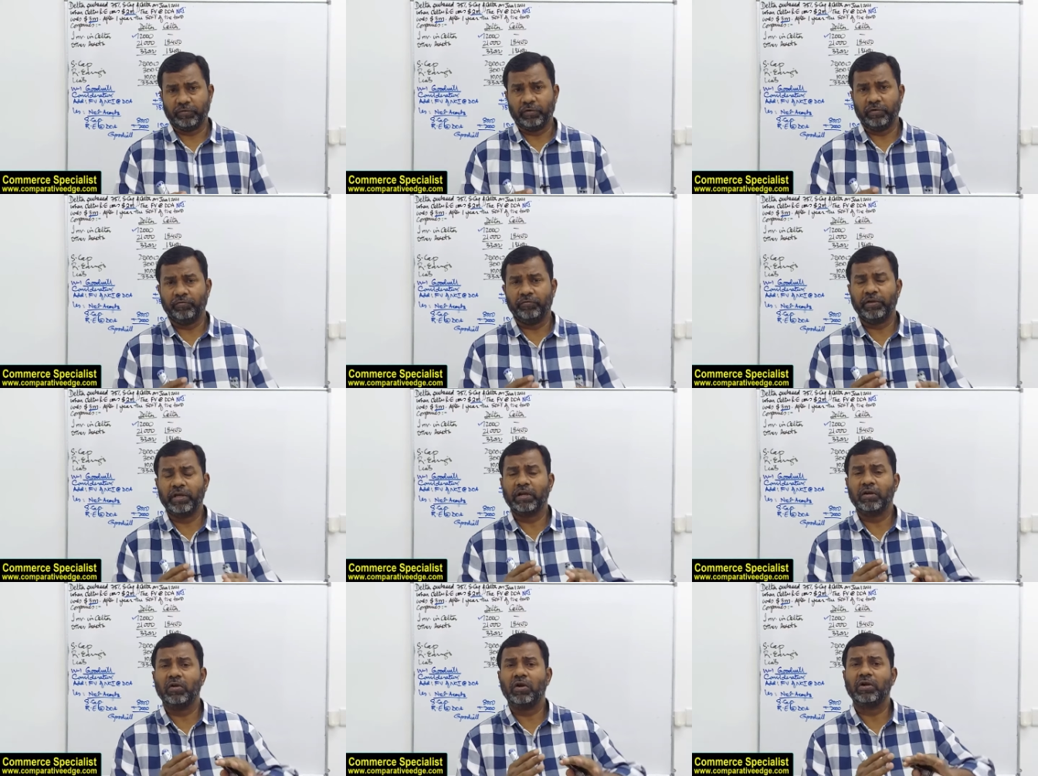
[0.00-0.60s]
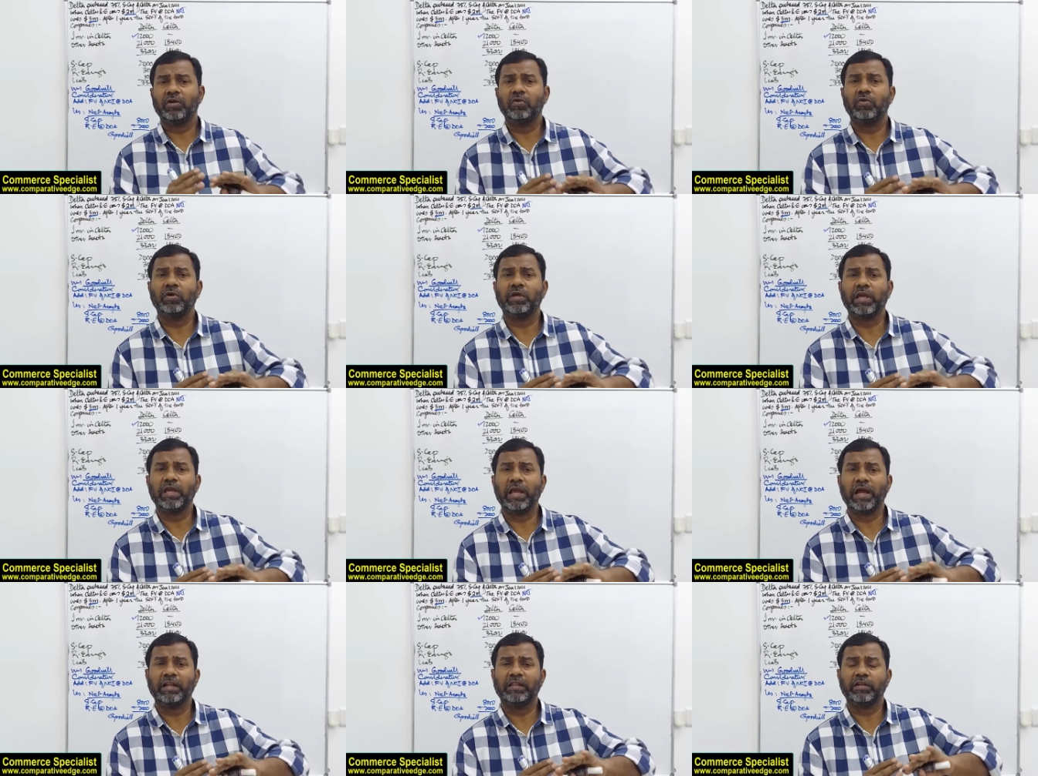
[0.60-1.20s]
We are not
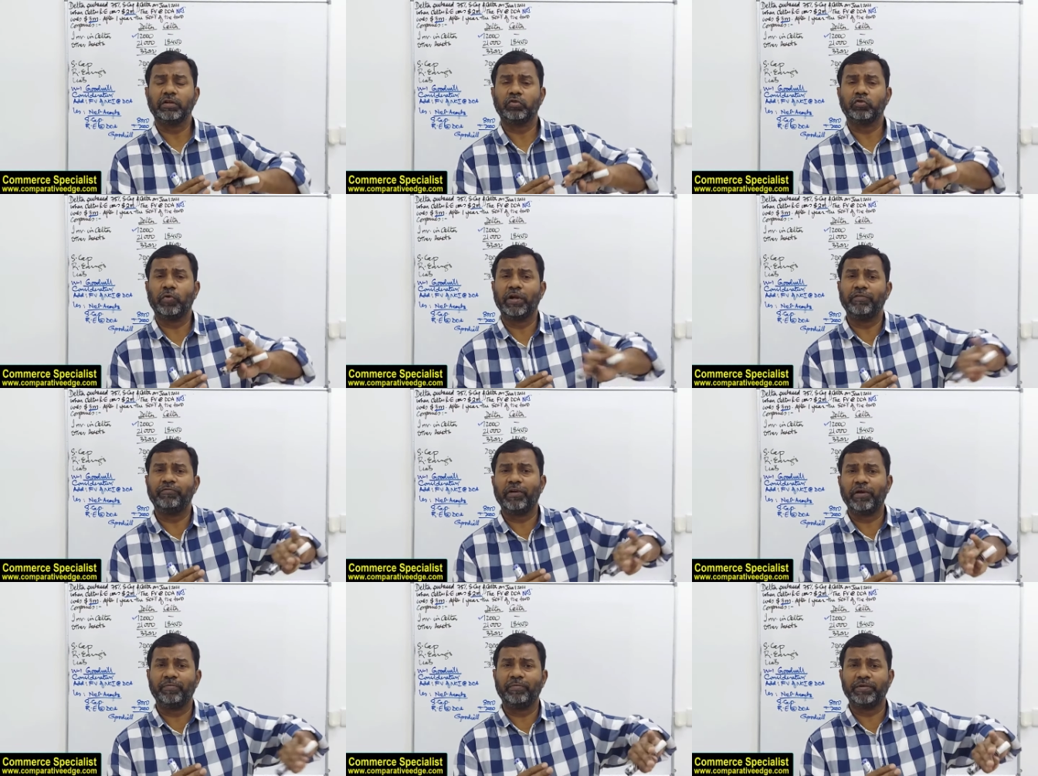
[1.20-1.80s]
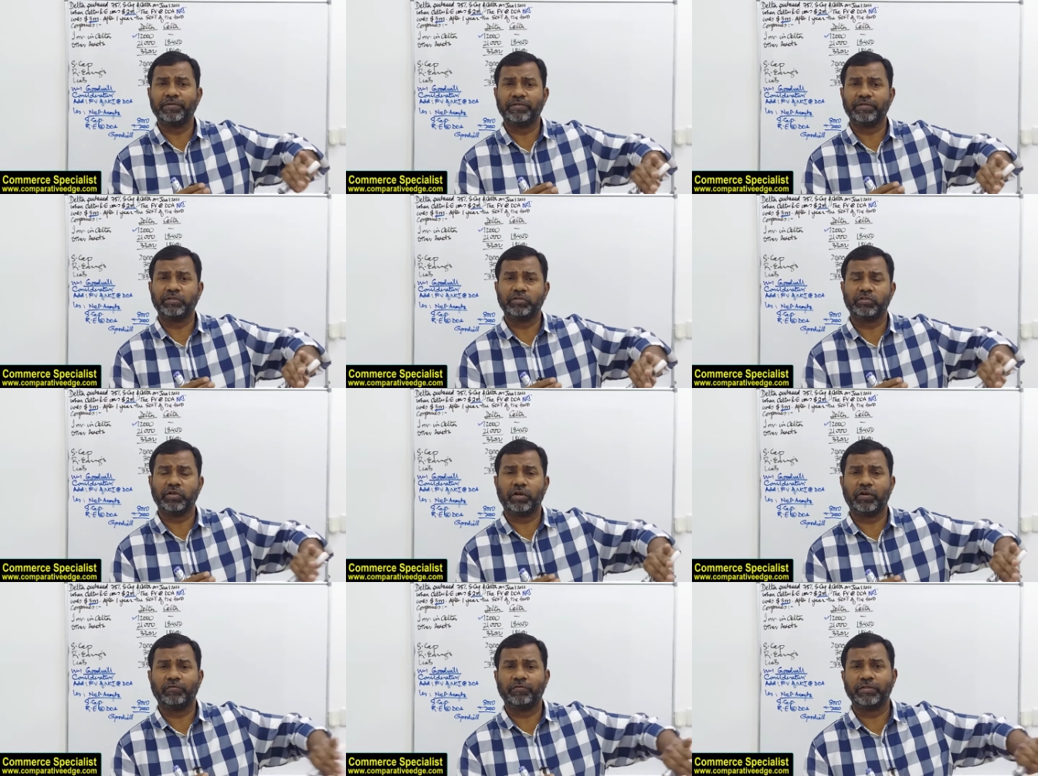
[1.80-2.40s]
looking at the 25%
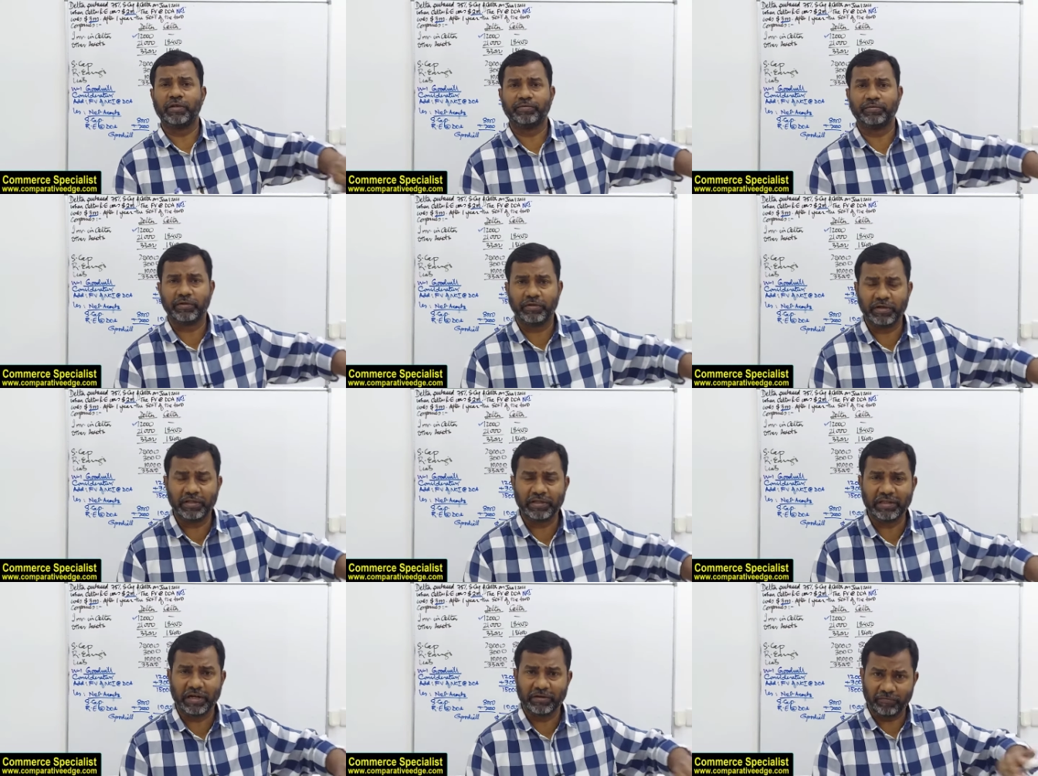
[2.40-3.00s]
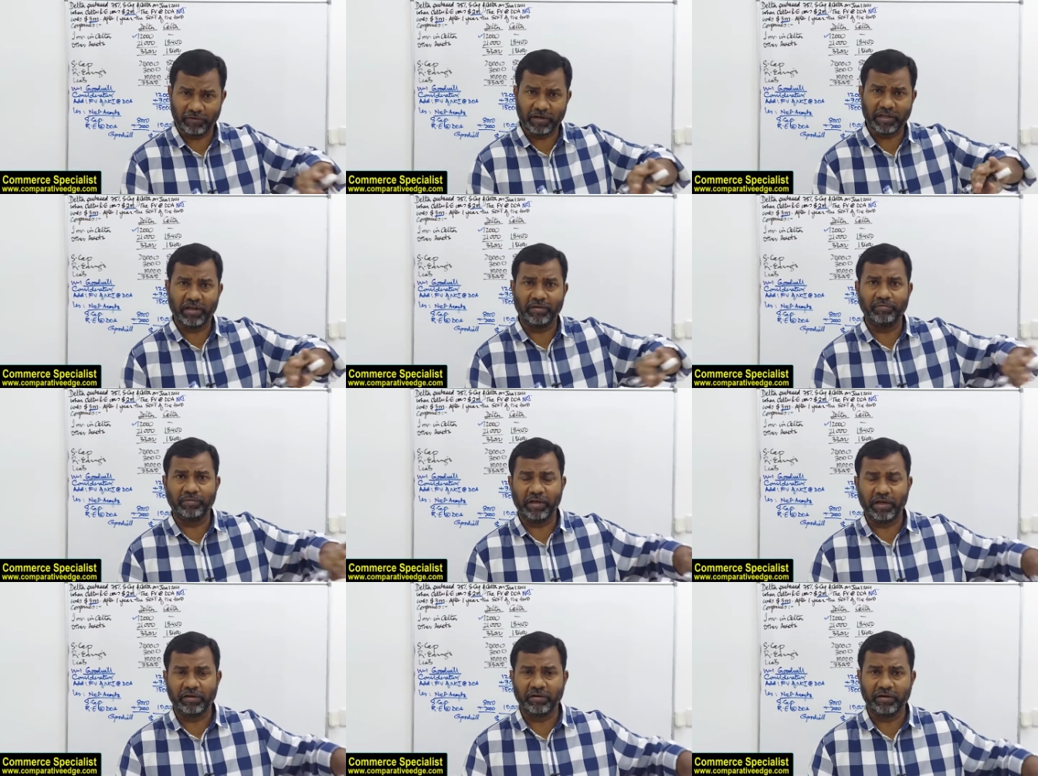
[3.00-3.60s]
share of subsidiary that will
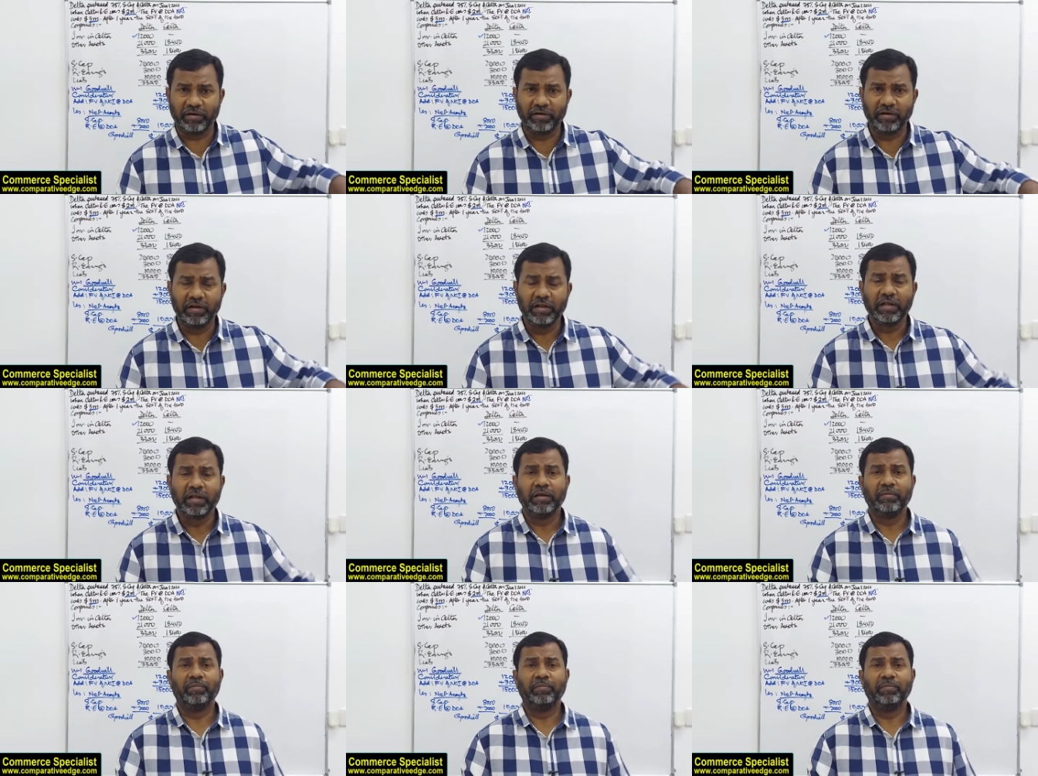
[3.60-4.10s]
come later,